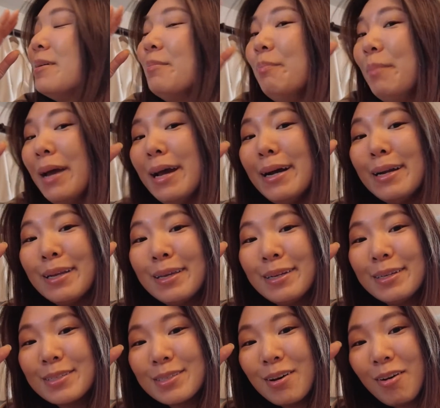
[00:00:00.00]
man, it
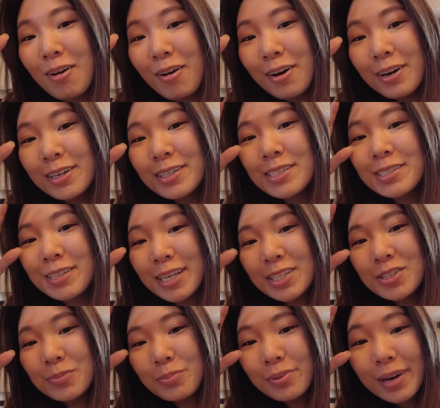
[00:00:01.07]
is hard to get
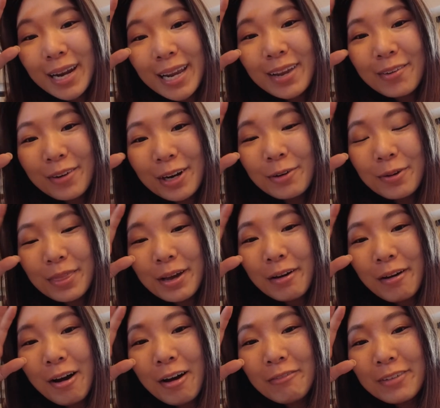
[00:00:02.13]
your brain going without
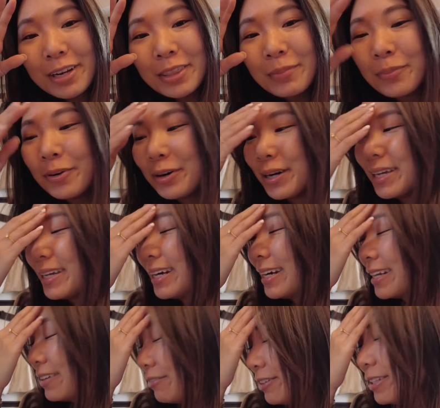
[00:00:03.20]
coffee in the morning. I
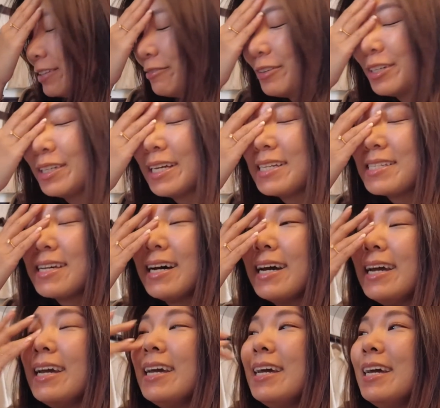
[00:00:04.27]
didn't really realize
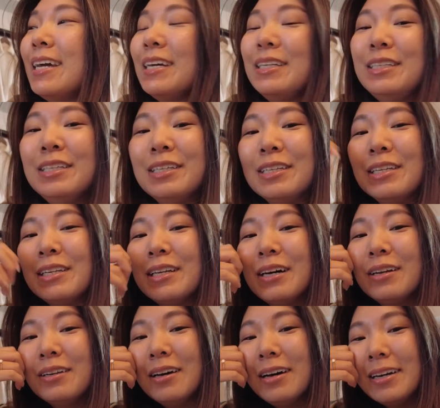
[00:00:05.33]
I needed it a
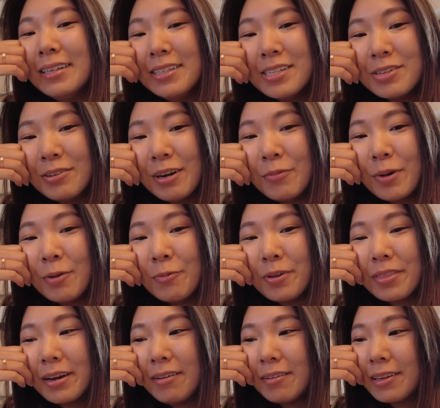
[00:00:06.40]
lot until I went
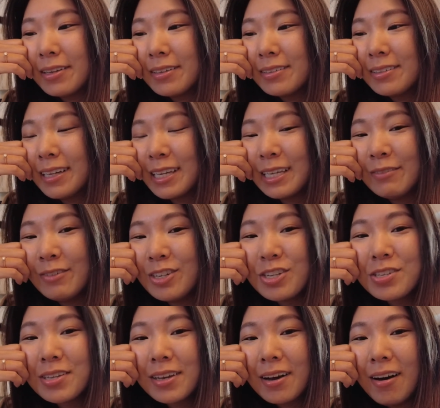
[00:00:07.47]
without it. Like even
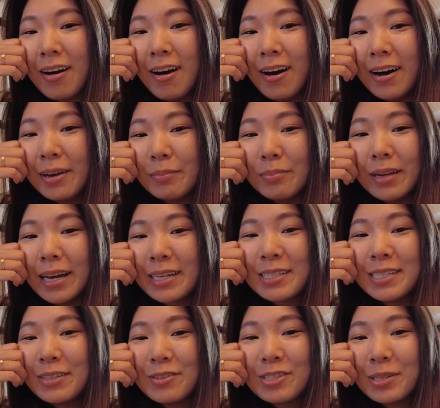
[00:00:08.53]
just like a hot black
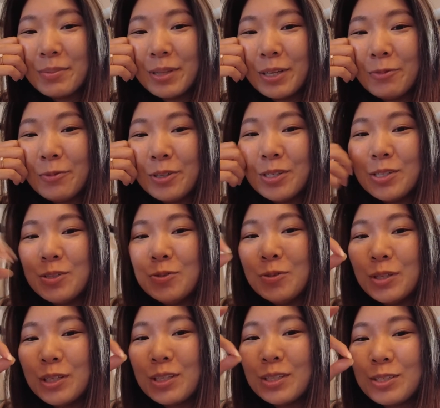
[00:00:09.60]
tea or something would
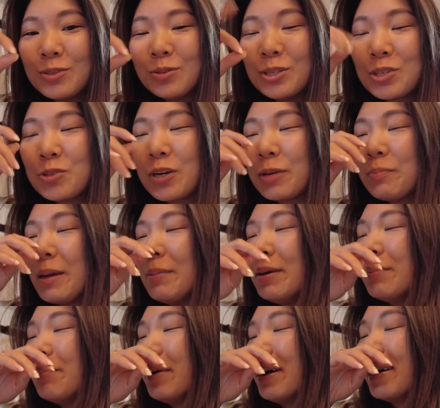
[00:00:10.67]
do the trick maybe,
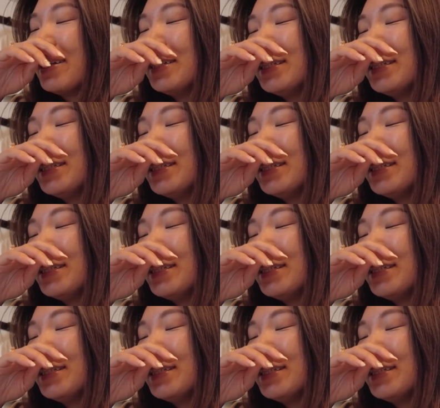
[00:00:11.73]
but